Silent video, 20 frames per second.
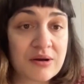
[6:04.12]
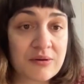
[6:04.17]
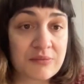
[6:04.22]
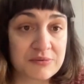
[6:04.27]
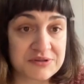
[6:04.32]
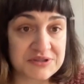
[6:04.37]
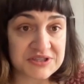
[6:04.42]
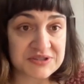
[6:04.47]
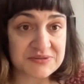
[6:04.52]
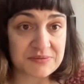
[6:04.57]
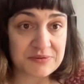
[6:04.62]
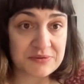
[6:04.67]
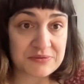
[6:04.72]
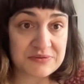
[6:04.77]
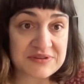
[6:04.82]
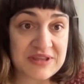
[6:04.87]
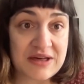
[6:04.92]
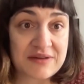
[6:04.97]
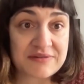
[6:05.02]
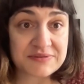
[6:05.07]
which is from
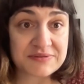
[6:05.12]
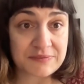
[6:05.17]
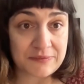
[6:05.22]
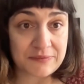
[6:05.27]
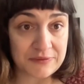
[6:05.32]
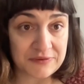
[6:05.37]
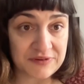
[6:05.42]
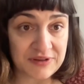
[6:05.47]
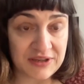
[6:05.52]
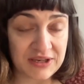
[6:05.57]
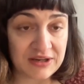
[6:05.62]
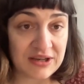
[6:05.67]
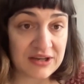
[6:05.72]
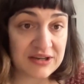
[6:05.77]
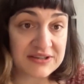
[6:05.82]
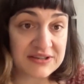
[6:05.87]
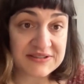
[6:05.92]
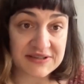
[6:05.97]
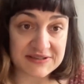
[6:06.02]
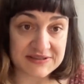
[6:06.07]
2014 and
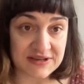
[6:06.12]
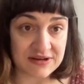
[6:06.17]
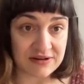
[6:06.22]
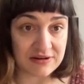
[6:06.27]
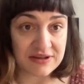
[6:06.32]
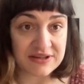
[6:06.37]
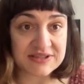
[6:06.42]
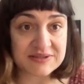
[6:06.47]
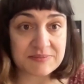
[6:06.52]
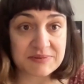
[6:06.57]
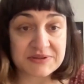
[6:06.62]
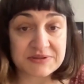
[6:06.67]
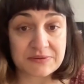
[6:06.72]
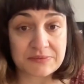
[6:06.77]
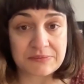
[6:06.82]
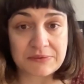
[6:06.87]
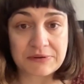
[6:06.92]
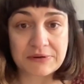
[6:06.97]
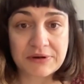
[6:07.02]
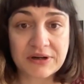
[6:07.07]
is his earliest piece
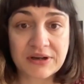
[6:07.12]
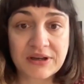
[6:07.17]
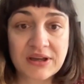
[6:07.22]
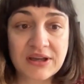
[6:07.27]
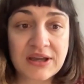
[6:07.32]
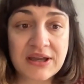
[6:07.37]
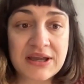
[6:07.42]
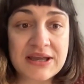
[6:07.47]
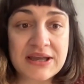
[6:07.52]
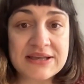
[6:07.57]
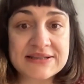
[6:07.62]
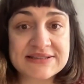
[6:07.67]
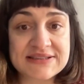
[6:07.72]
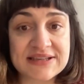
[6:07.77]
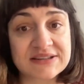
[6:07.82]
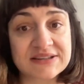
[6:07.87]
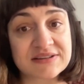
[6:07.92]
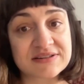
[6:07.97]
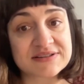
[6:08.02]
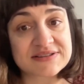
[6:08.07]
of work,
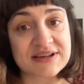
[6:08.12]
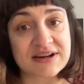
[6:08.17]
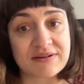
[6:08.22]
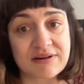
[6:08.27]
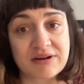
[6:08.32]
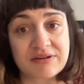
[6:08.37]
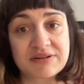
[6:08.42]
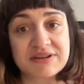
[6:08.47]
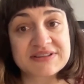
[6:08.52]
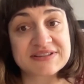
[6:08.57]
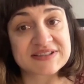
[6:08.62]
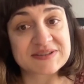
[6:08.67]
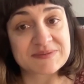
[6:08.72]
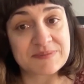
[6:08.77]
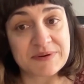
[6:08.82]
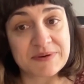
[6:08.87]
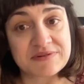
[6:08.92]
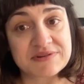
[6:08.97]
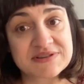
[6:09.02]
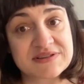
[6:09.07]
centers around his
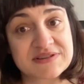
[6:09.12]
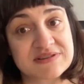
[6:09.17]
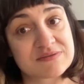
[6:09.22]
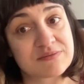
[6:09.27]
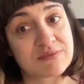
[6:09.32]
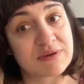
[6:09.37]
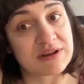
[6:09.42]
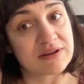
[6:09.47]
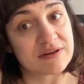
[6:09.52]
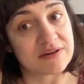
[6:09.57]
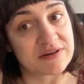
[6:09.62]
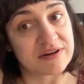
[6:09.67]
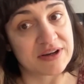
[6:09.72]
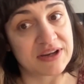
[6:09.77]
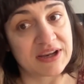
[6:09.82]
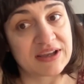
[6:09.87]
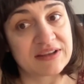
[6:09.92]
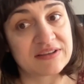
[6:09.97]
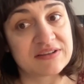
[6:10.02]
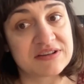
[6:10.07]
experiences while
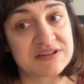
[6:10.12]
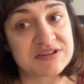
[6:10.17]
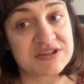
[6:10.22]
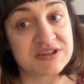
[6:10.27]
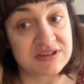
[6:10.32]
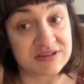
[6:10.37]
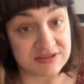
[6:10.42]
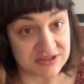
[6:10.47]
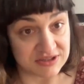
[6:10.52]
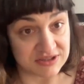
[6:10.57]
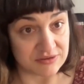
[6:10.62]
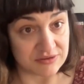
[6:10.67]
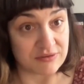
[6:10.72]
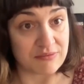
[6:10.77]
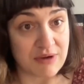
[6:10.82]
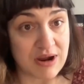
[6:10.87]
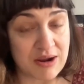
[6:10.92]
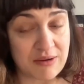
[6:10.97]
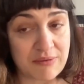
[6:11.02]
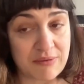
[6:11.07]
learning and teaching Chino
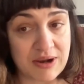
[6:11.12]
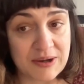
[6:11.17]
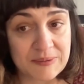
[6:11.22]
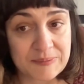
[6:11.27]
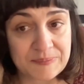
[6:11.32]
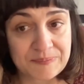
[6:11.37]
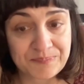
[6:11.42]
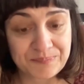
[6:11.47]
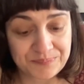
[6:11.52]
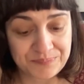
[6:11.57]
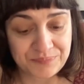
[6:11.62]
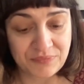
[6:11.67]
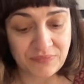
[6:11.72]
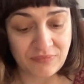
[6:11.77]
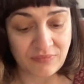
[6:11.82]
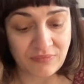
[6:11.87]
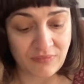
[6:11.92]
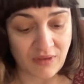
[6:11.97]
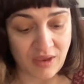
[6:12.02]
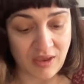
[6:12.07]
Wawa,
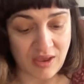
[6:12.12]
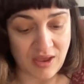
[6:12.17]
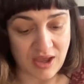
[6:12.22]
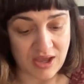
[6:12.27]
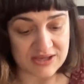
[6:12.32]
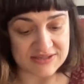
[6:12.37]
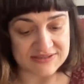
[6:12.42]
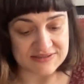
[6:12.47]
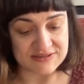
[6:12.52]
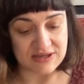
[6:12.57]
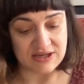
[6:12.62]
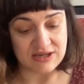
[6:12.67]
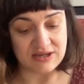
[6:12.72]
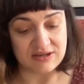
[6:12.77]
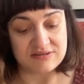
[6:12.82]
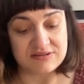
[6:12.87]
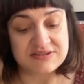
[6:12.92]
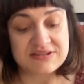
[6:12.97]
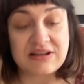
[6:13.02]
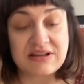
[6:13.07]
as
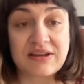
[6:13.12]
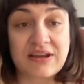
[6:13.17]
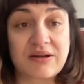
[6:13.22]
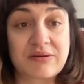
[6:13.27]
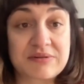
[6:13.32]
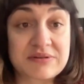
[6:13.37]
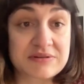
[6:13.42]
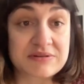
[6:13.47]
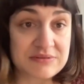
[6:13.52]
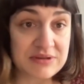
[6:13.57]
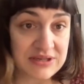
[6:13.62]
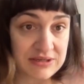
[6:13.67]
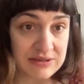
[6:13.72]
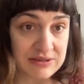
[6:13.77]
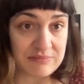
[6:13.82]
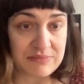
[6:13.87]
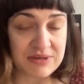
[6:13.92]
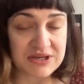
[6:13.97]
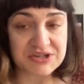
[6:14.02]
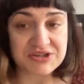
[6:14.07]
Celia
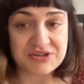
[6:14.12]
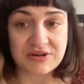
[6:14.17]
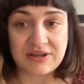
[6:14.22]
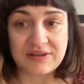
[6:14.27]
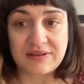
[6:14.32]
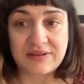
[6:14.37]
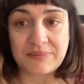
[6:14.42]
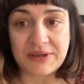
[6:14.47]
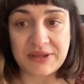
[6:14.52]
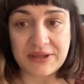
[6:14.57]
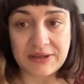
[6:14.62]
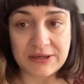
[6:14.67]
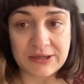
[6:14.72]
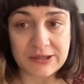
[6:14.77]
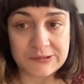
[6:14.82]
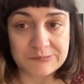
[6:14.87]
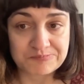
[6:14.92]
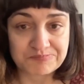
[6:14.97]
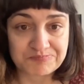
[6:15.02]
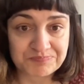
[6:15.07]
mentioned at the
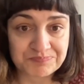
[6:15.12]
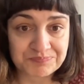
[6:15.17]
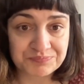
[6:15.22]
beginning,